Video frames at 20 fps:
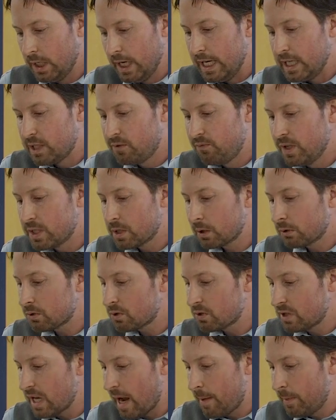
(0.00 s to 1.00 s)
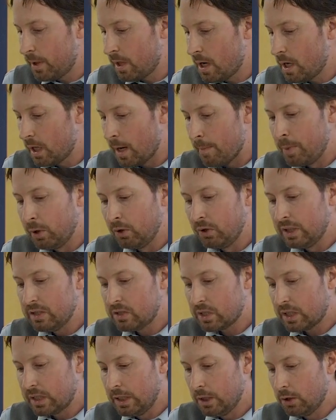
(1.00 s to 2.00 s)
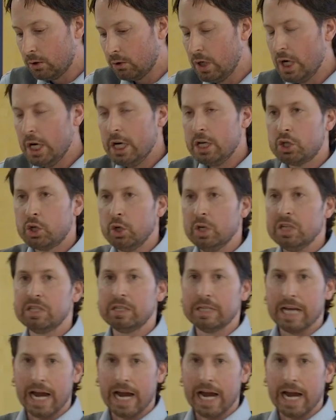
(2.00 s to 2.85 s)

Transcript: His physical stamina and ability to kill should